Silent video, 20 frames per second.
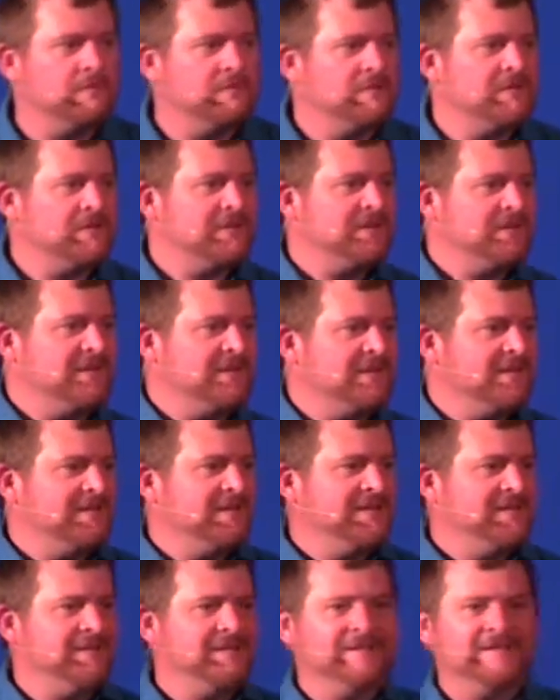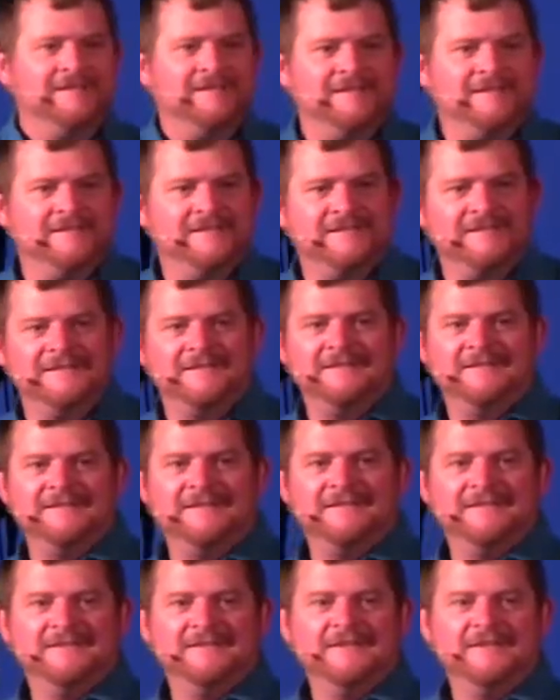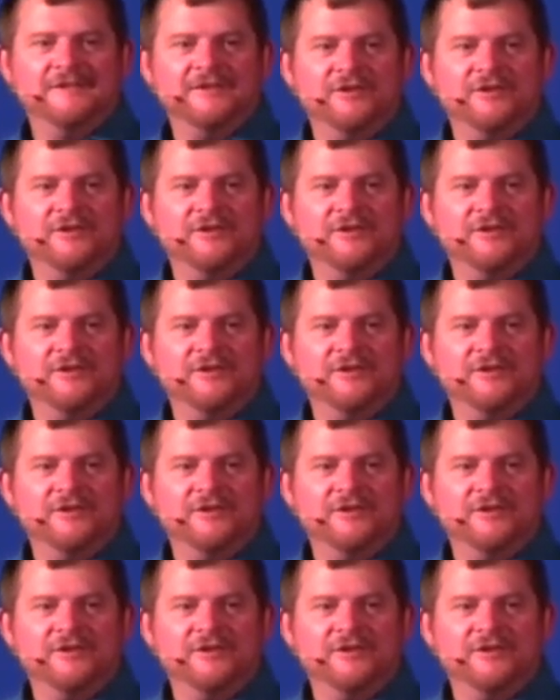Nothing is said.